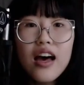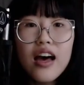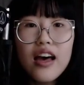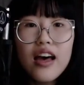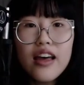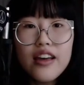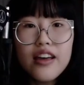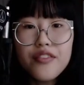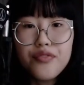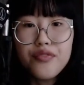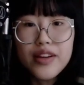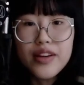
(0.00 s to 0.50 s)

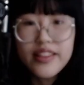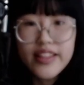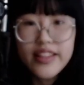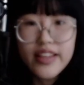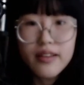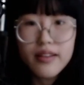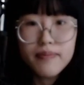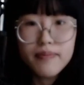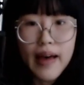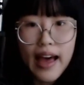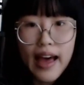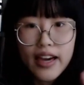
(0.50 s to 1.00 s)
if we
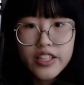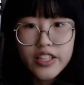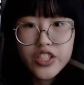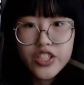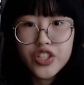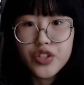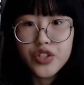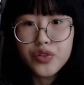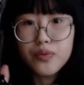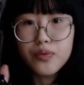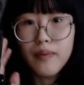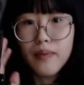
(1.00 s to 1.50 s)
think back
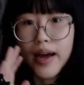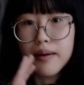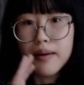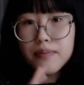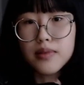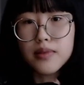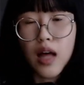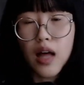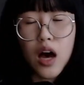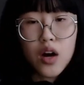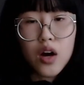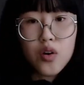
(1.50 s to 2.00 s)
to my
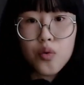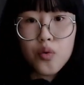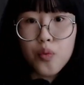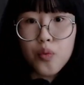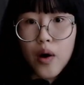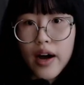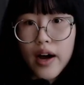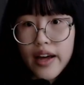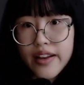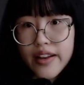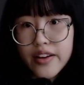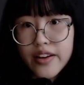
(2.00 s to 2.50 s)
Block
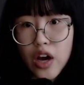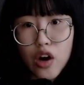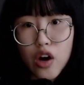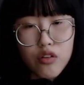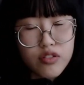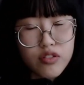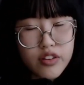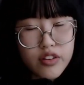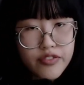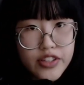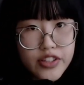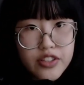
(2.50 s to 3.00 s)
1
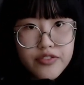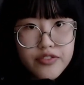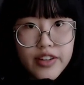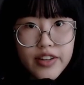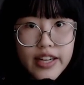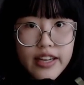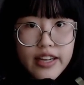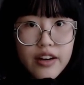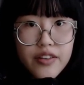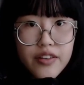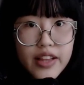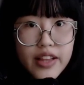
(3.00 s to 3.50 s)
overview
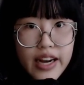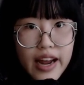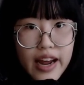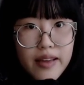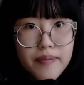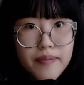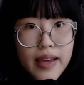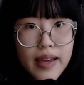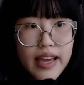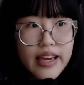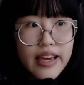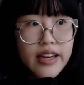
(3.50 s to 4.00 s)
video that I
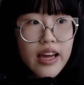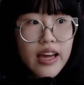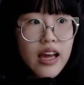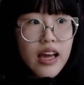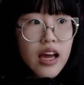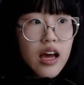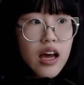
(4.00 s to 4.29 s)
made,